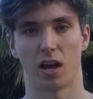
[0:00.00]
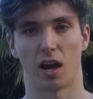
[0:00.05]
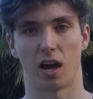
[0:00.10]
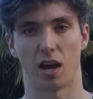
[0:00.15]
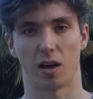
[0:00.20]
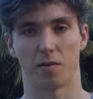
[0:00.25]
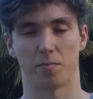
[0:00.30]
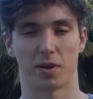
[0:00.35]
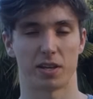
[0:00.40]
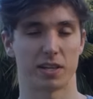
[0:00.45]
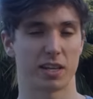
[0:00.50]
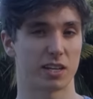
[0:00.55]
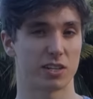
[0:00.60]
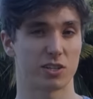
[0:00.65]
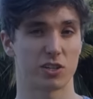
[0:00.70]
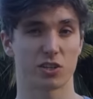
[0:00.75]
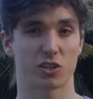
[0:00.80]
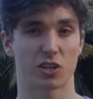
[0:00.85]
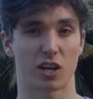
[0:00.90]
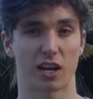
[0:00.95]
And then
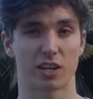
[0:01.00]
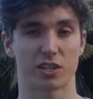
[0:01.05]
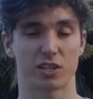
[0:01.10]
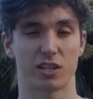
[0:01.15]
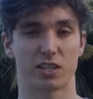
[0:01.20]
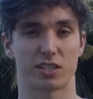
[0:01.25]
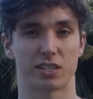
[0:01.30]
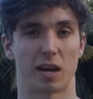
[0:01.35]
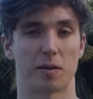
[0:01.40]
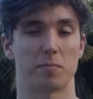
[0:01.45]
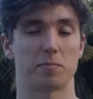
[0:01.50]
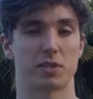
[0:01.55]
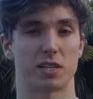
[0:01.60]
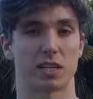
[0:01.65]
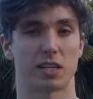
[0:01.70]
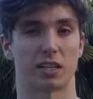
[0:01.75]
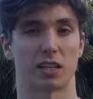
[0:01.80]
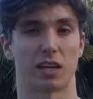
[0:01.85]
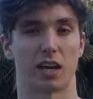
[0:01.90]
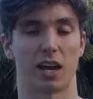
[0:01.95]
just actually
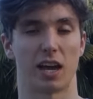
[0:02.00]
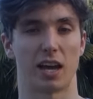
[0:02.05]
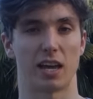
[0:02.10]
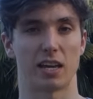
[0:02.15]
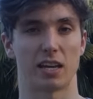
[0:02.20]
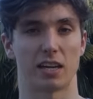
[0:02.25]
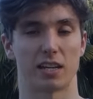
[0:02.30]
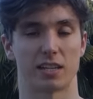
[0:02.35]
attempting a